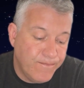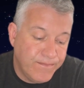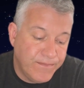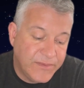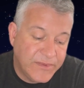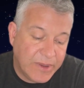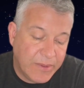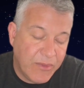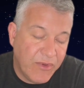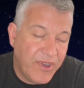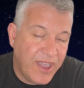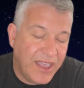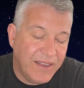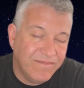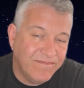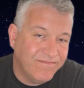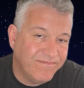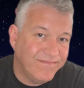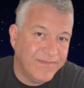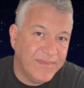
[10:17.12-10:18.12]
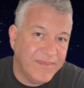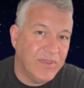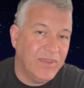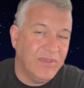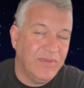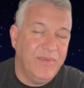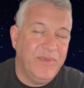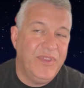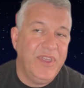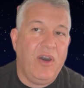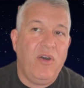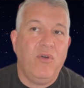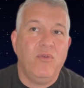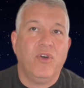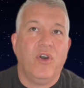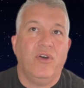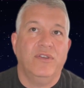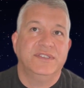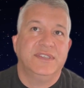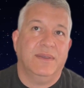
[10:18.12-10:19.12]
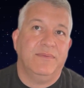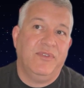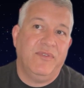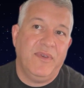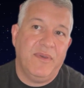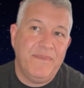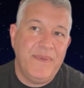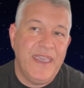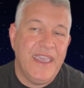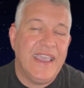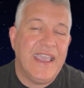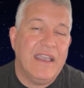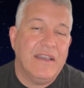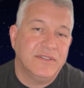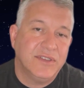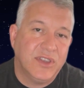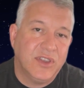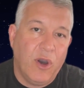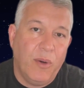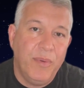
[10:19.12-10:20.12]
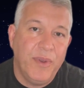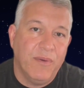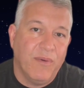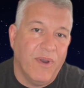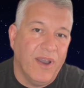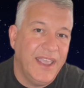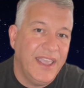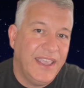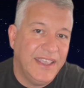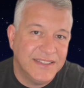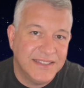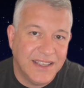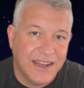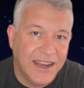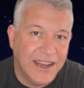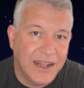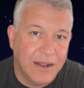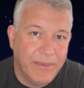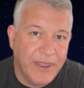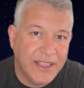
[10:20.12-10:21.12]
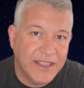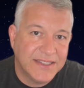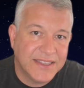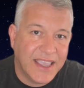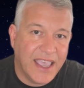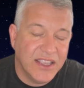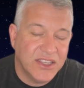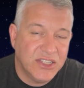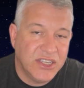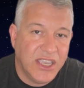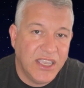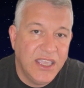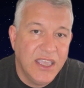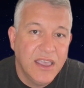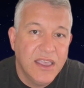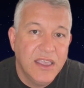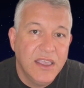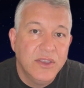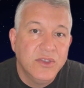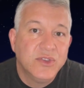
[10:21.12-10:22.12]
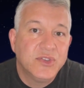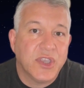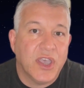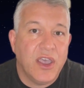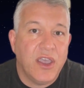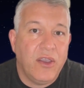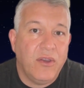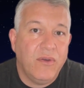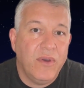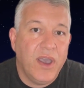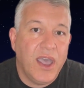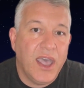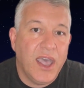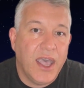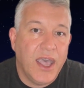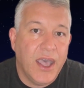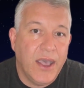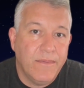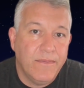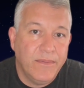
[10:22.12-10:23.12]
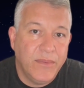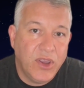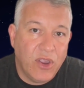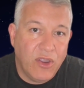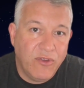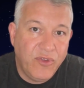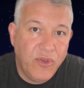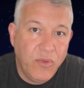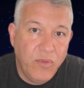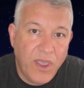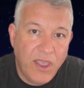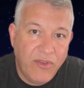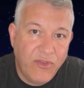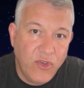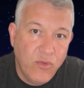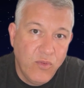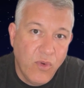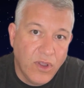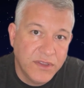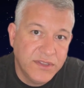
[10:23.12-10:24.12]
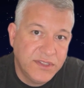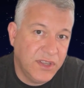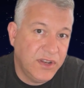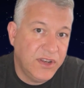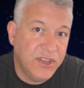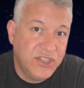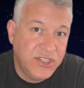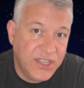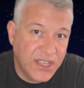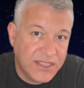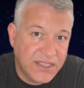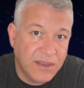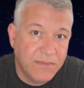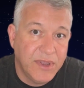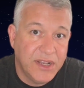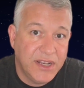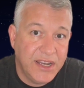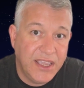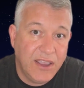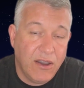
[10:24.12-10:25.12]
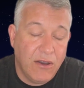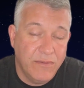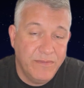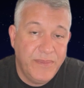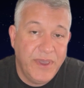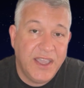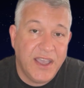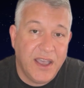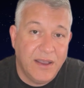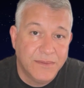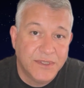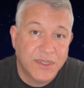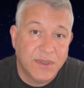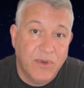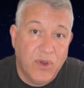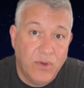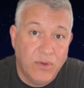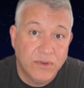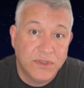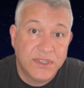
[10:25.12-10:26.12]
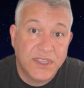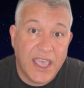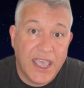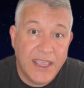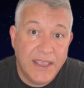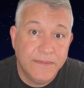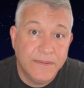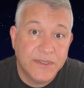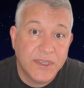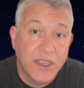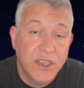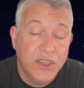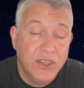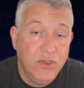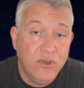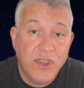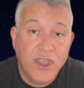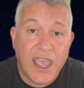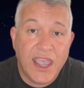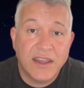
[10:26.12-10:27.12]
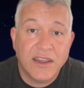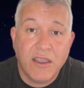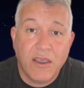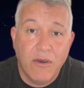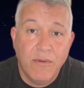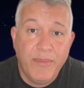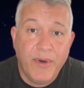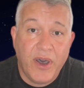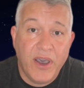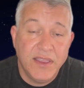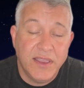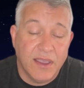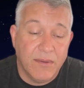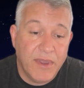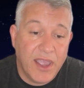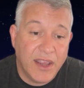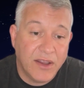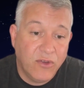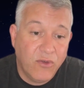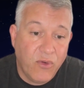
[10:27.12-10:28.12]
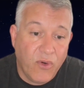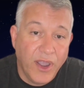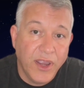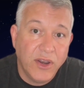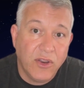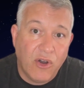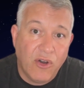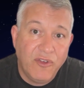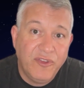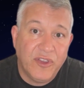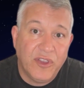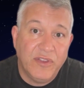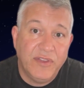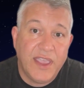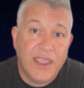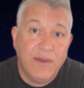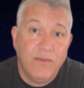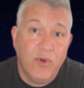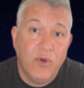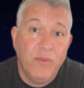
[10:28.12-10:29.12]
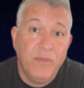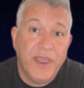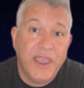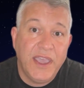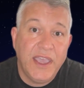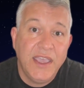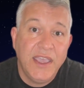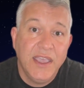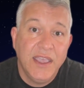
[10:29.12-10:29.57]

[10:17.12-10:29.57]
some of it, the whole concept of it being out of copyright is a little bit sketchy. So you know, if you want to legitimately go and pick up some old games, you can go and buy them, and quite often they will be